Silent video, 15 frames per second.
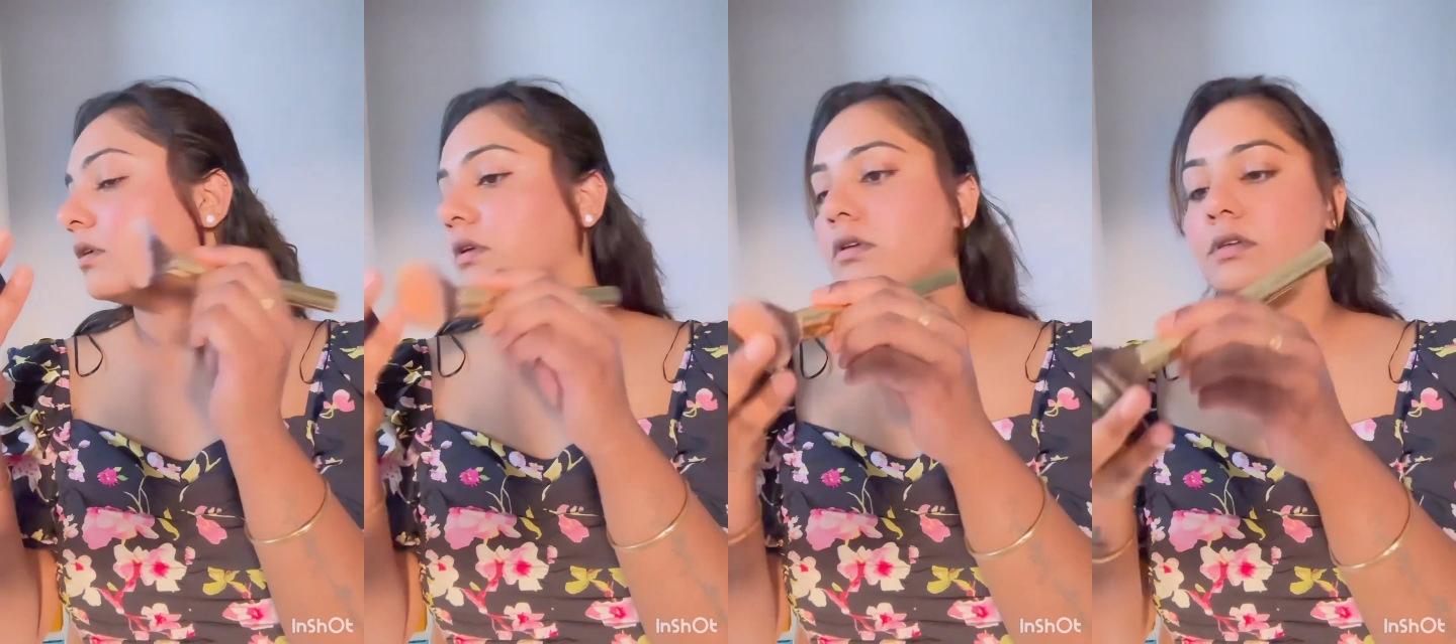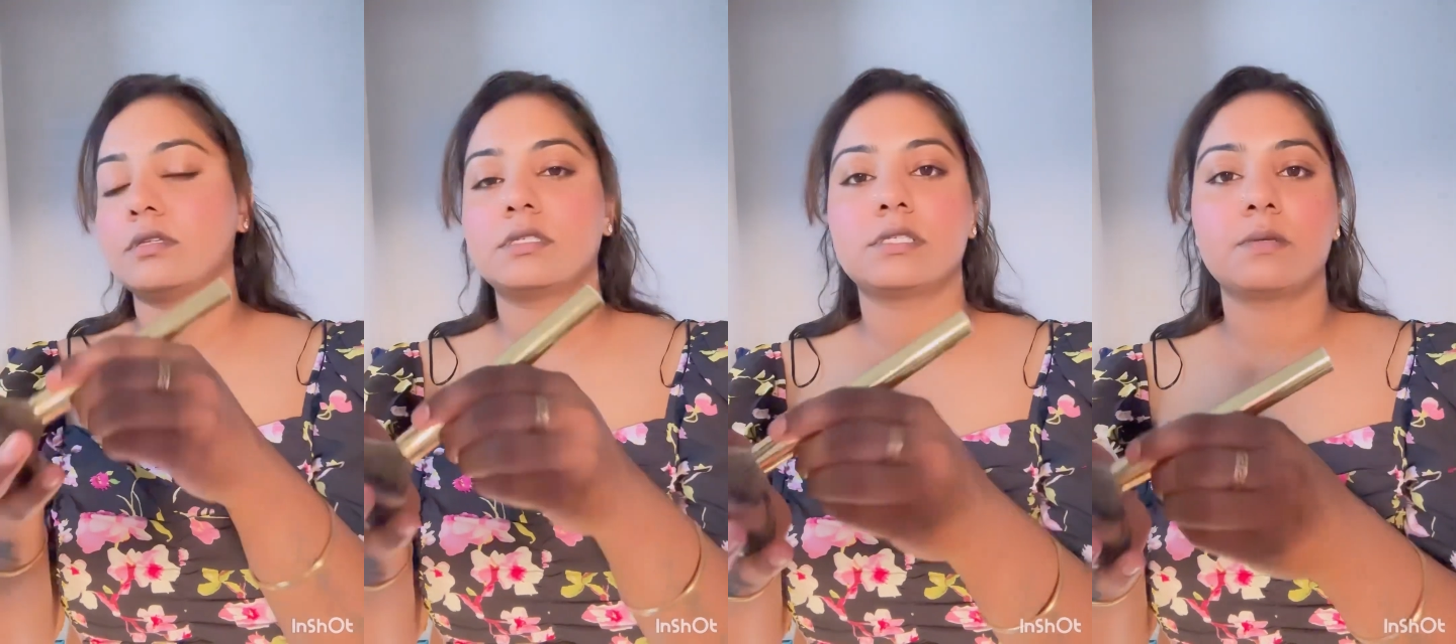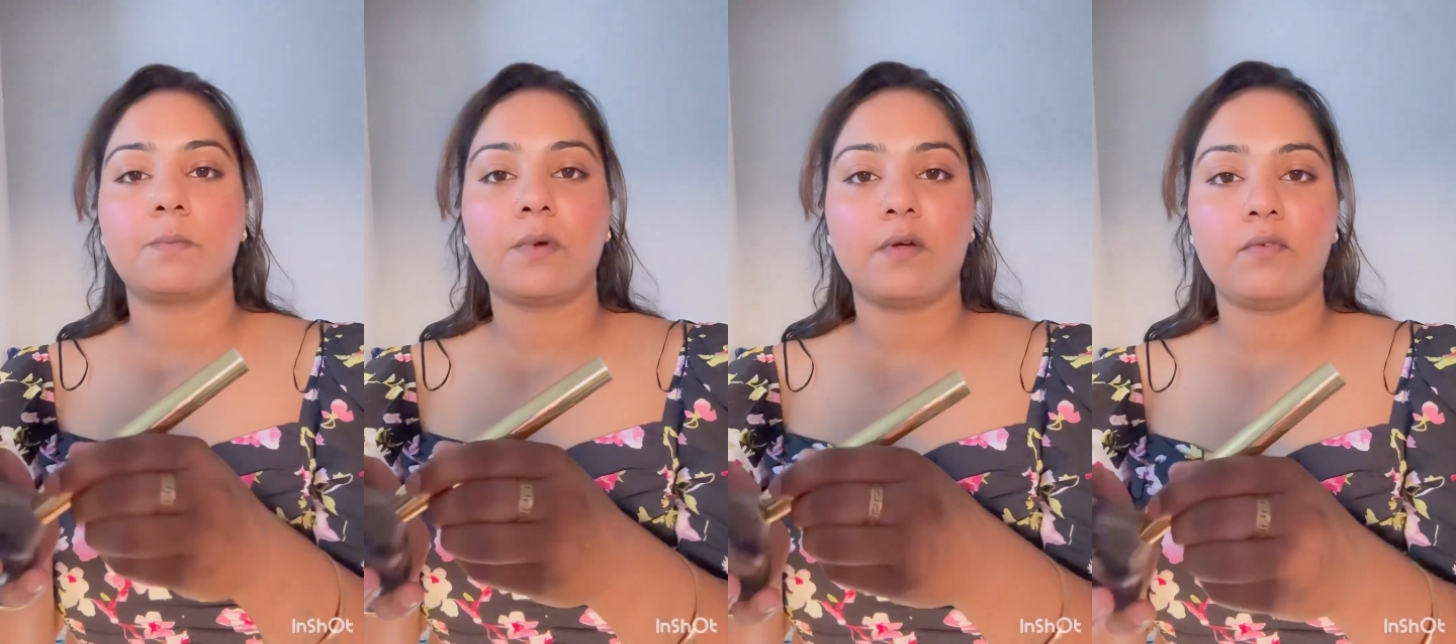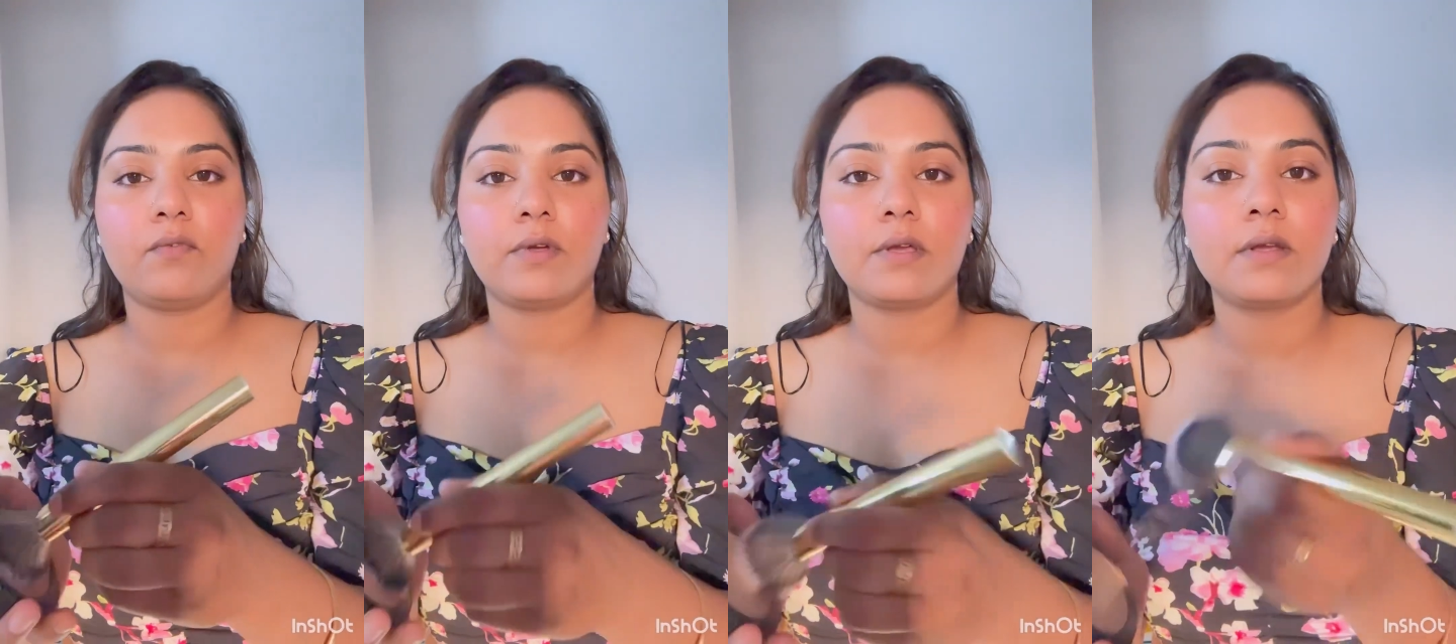what I
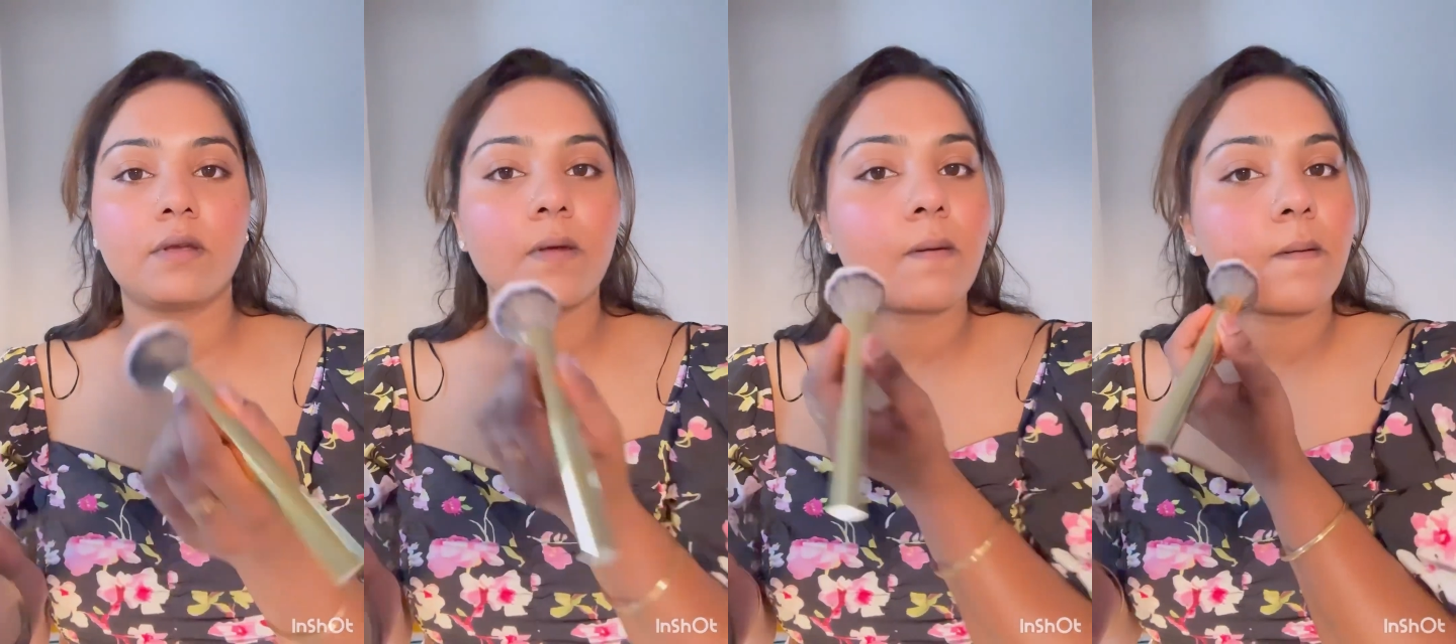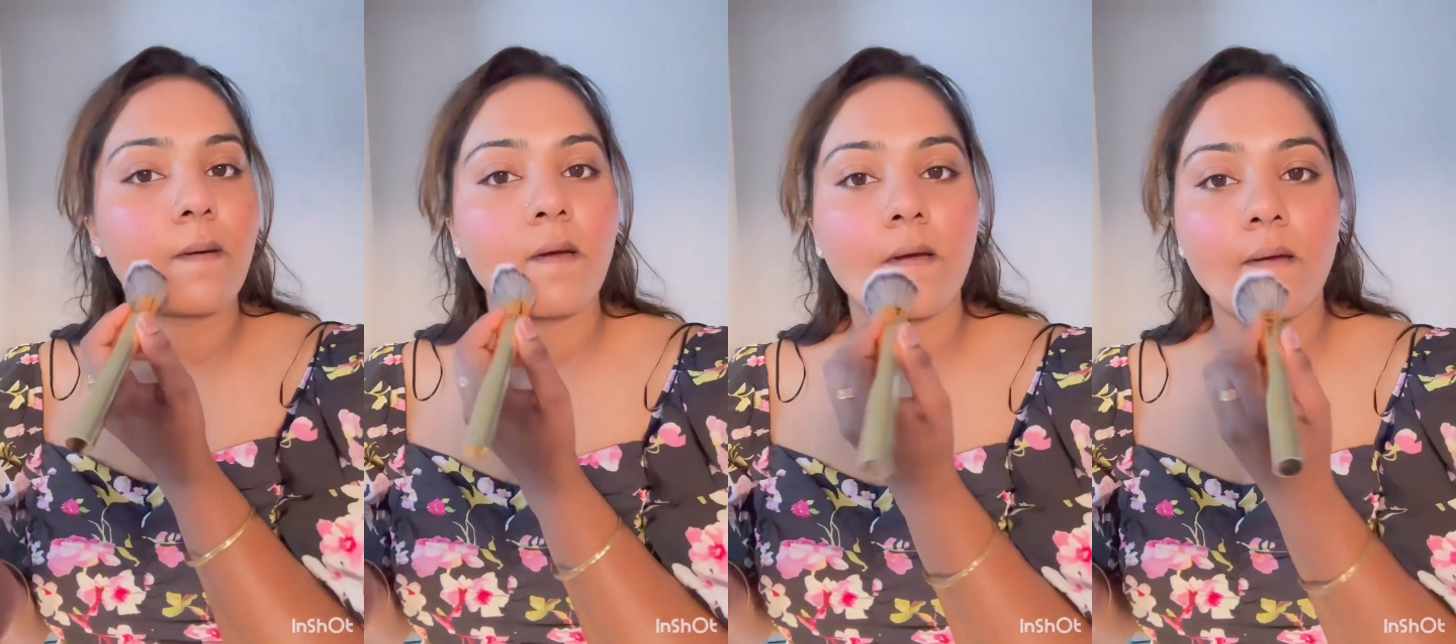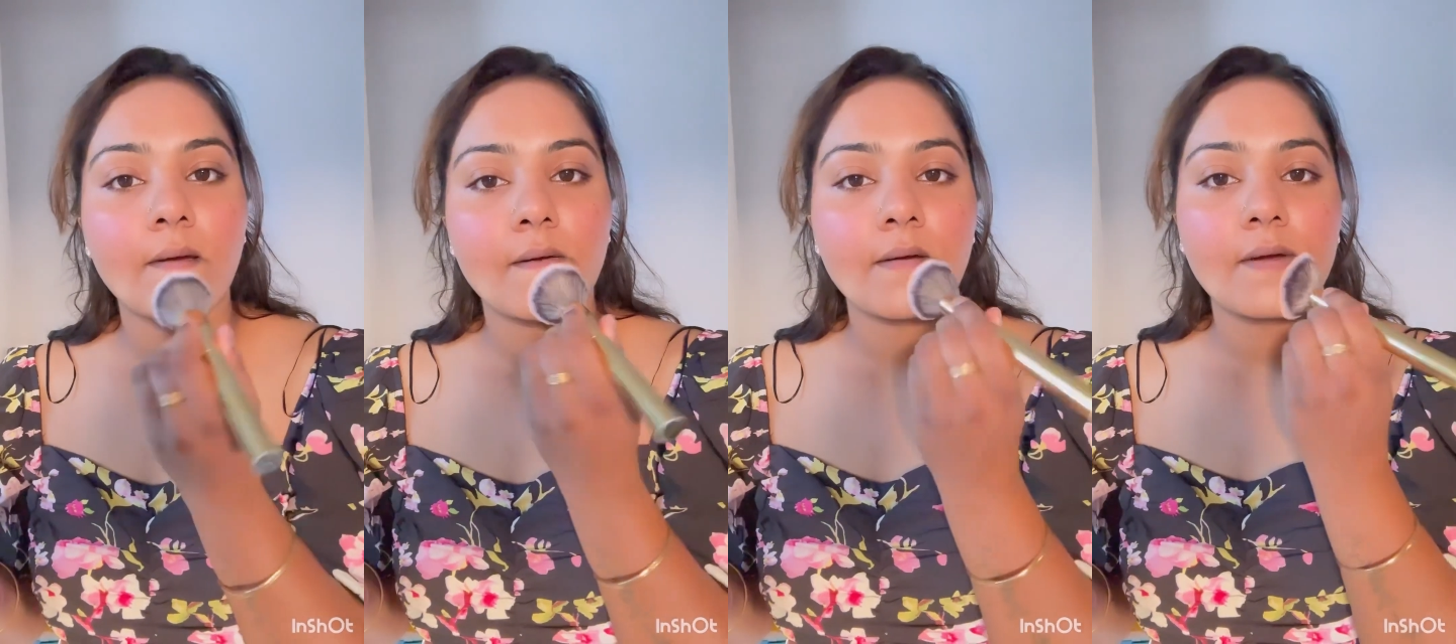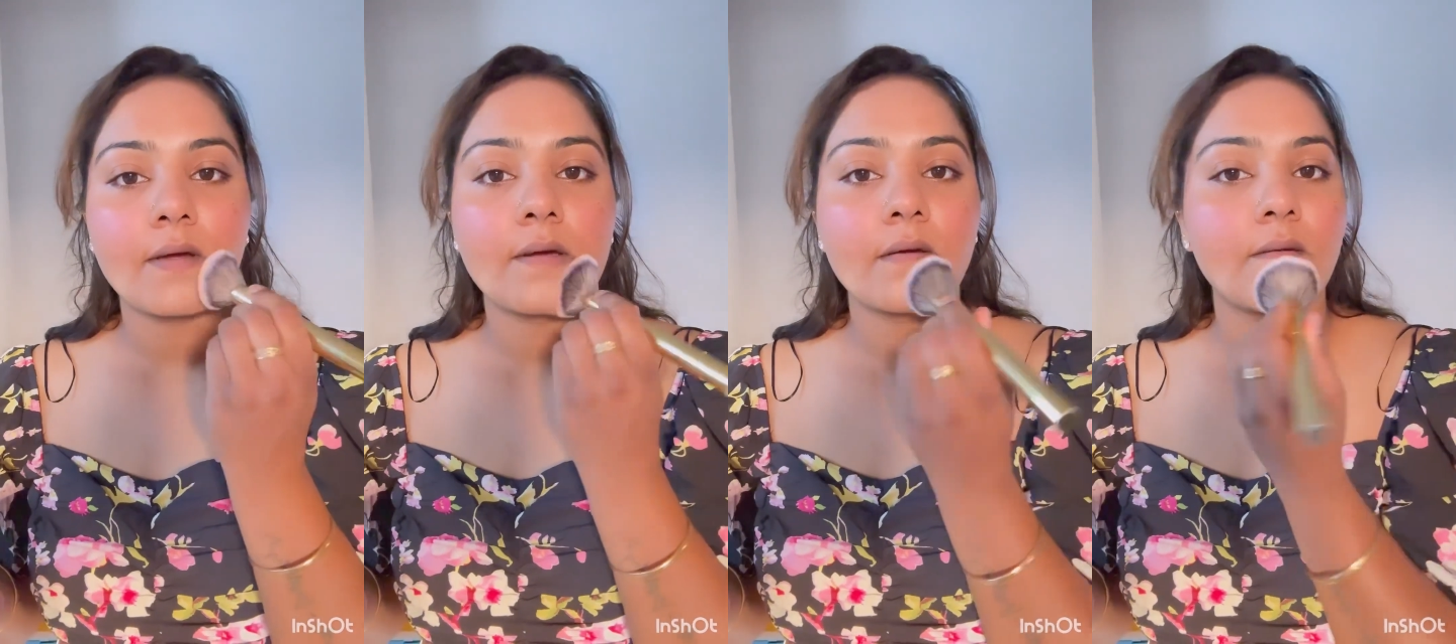won't
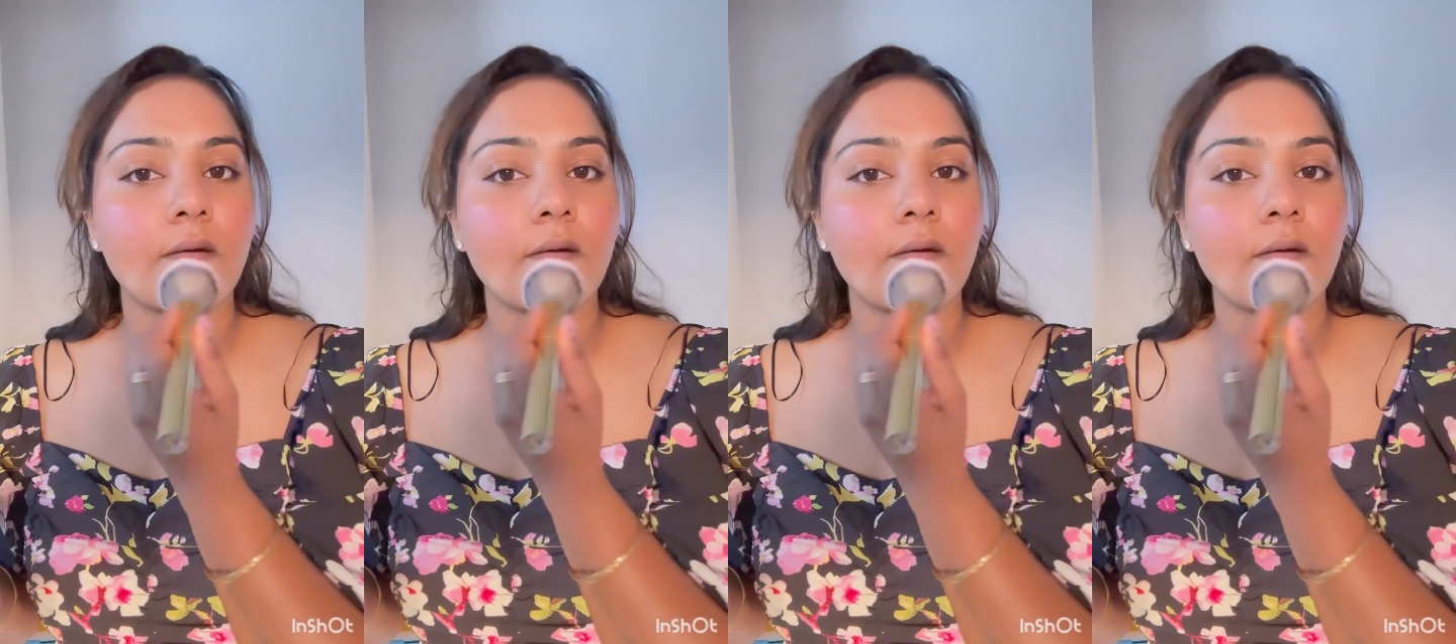do.